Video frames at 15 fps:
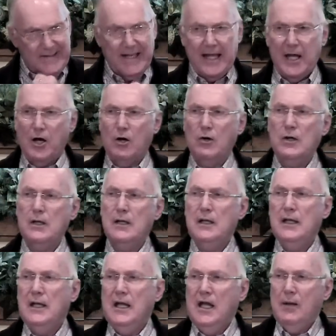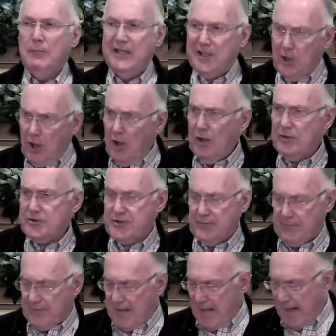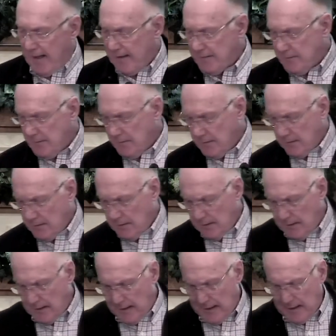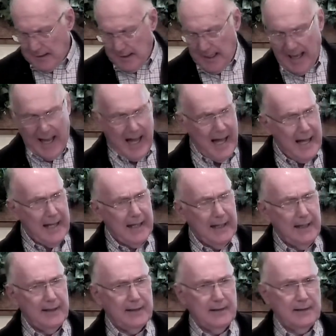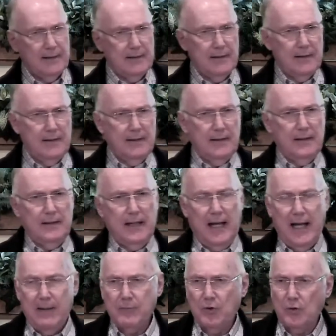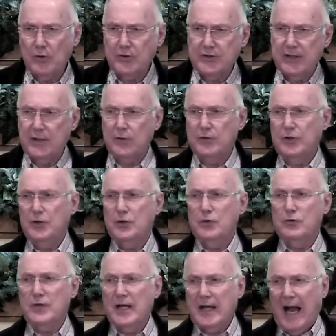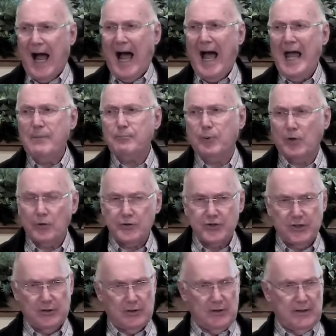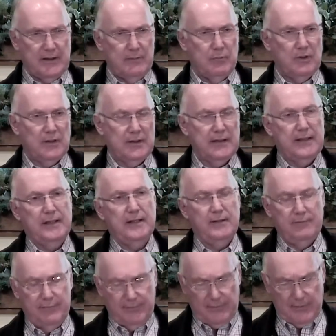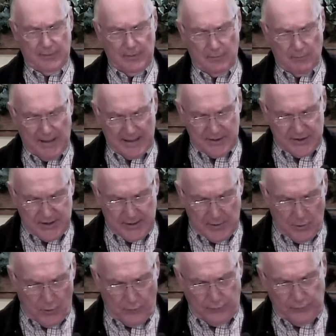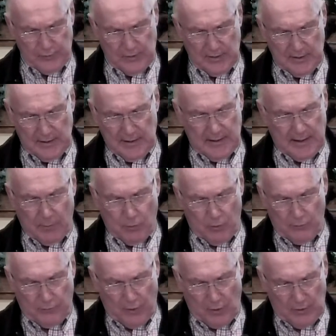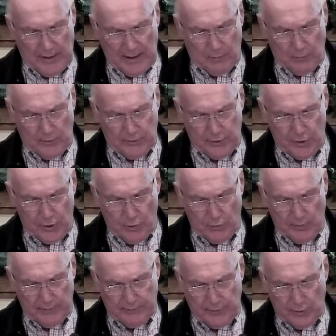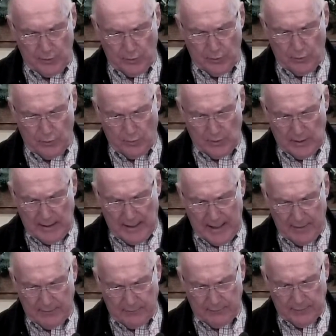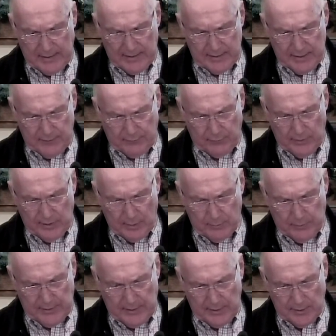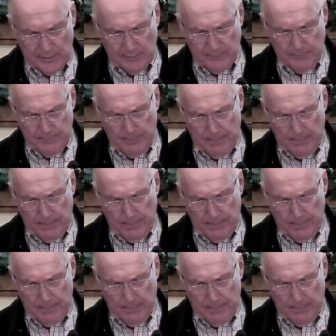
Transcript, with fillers: Now, because of that, I, I'm going to tell you that I personally believe myself, I won't fall out with you if you have a differing opinion.